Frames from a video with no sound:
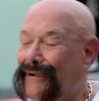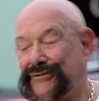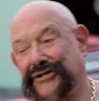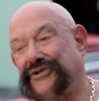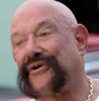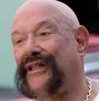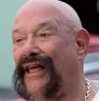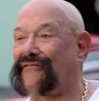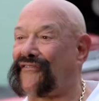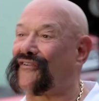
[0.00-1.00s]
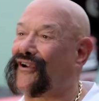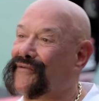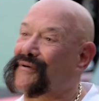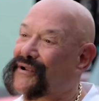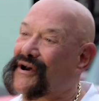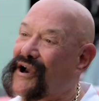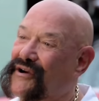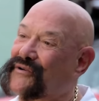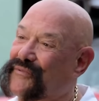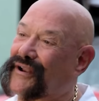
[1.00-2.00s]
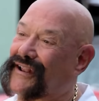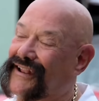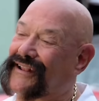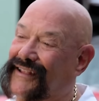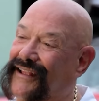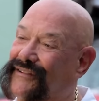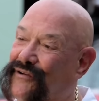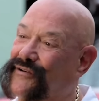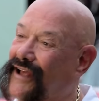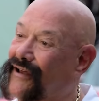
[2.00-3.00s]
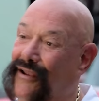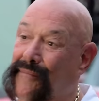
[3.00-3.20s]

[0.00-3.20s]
It was a short love affair, but a good one, and it turned out